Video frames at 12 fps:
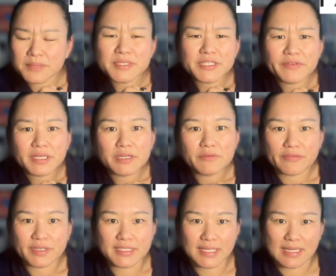specifically
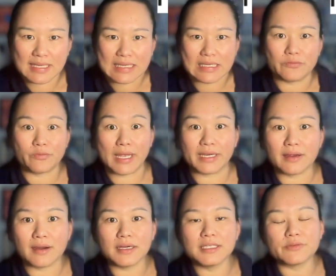referenced, I think, in red
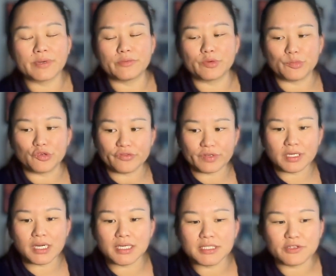cards, red removal
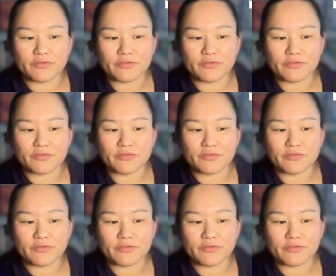cards.